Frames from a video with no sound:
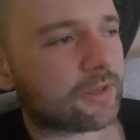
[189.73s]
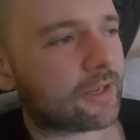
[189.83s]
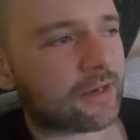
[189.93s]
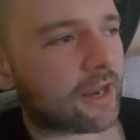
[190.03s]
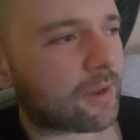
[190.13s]

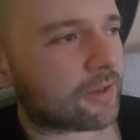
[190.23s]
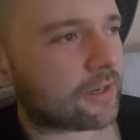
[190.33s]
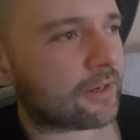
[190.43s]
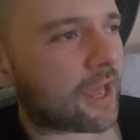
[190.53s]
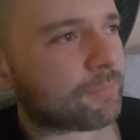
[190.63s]

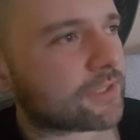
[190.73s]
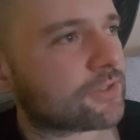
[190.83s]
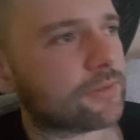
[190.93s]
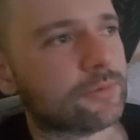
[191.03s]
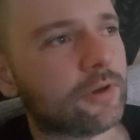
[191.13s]

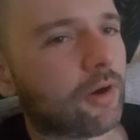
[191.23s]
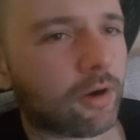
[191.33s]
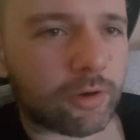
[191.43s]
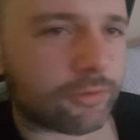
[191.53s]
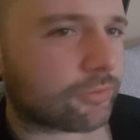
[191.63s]
ineptitude
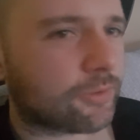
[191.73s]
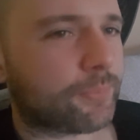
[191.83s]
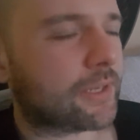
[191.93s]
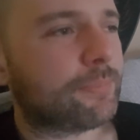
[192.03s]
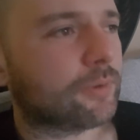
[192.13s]
of the
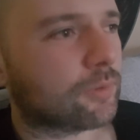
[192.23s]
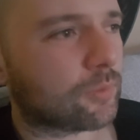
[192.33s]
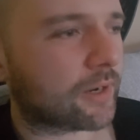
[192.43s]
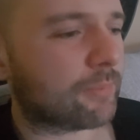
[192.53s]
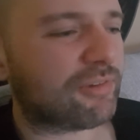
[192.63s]
people who
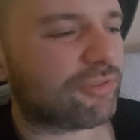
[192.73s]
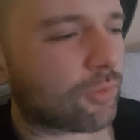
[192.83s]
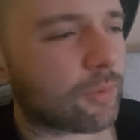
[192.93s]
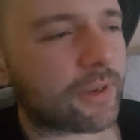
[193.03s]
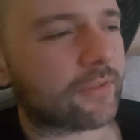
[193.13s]
were here
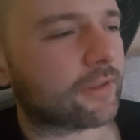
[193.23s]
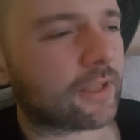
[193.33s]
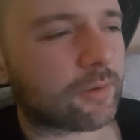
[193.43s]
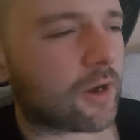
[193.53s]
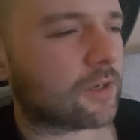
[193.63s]
before me, and they're
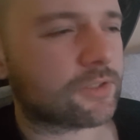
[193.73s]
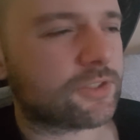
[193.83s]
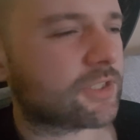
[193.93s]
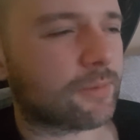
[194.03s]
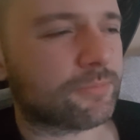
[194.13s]
like, oh,
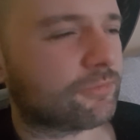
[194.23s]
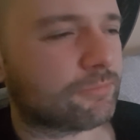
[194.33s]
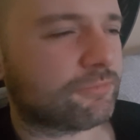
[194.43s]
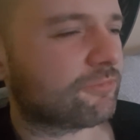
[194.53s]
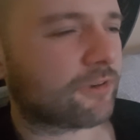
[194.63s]
dumb
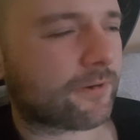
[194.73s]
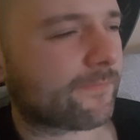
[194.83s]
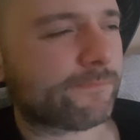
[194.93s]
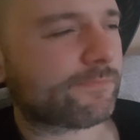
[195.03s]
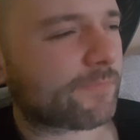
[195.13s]

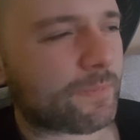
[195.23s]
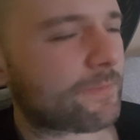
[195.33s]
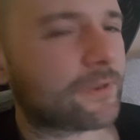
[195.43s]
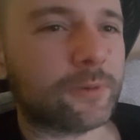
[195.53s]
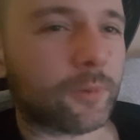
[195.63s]
fucker,
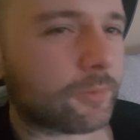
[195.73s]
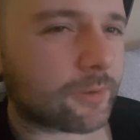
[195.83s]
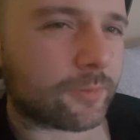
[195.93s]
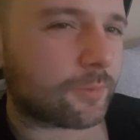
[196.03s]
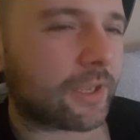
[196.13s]
you know,
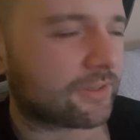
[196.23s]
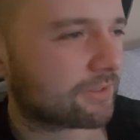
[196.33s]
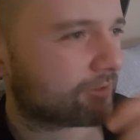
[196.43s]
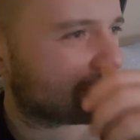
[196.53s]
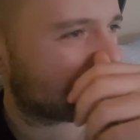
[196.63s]
you get
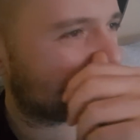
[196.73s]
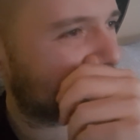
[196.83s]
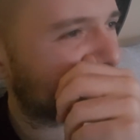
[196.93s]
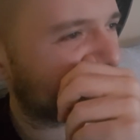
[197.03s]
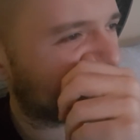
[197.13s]
into this,
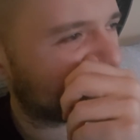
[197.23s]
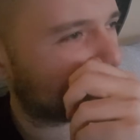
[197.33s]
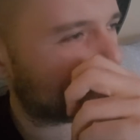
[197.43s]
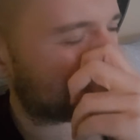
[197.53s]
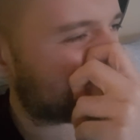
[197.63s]
you start
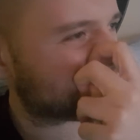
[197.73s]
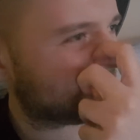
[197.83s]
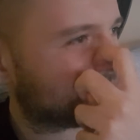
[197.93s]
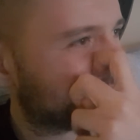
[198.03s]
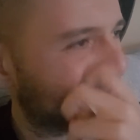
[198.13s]

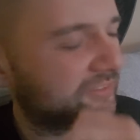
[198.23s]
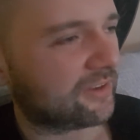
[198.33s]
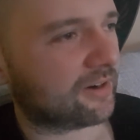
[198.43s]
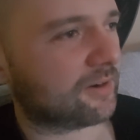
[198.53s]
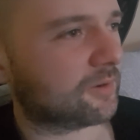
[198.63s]
imagining
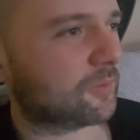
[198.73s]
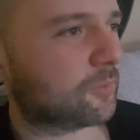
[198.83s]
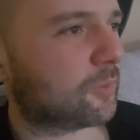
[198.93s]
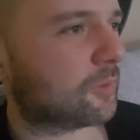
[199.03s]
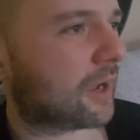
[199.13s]

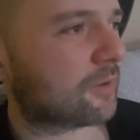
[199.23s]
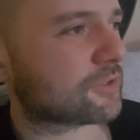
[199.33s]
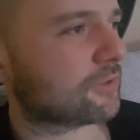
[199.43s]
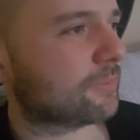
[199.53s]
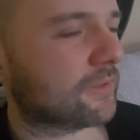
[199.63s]
how
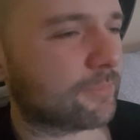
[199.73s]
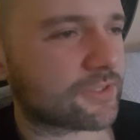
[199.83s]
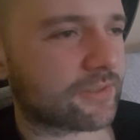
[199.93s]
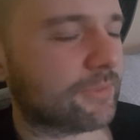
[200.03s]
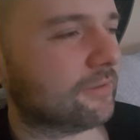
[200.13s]
stupid they
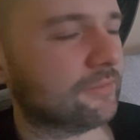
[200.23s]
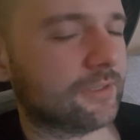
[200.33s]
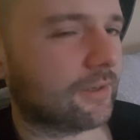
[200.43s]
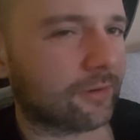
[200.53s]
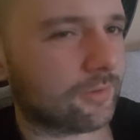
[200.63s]
must have been,
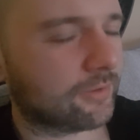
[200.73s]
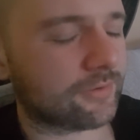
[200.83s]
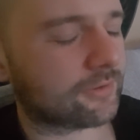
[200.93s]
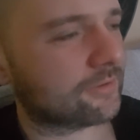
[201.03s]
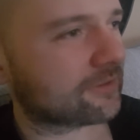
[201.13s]
and like all
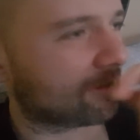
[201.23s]
this good